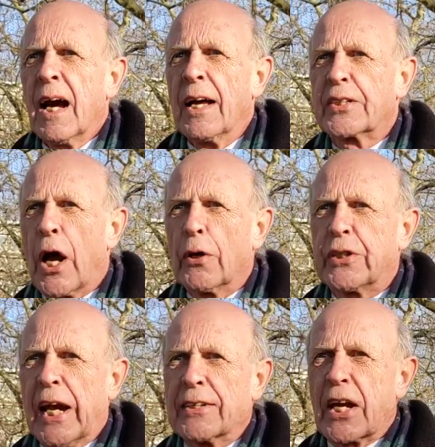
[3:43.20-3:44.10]
And so
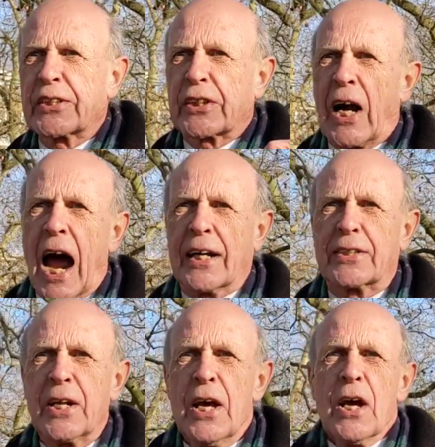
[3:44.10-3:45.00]
Jesus
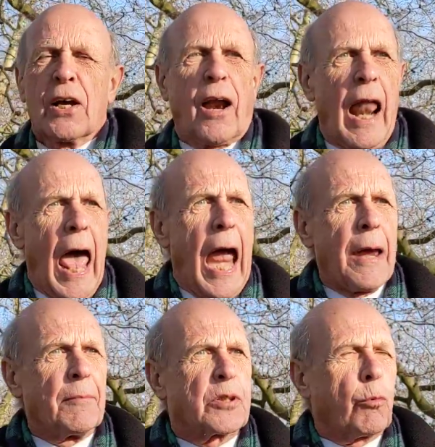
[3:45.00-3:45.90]
Christ
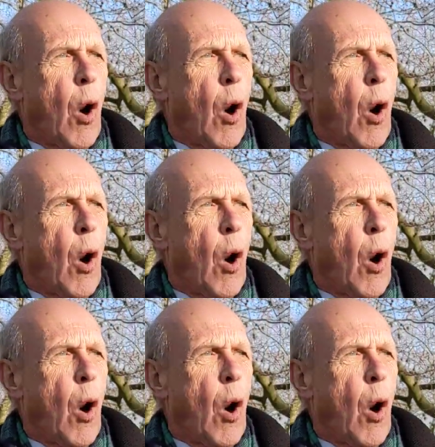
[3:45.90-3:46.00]
claims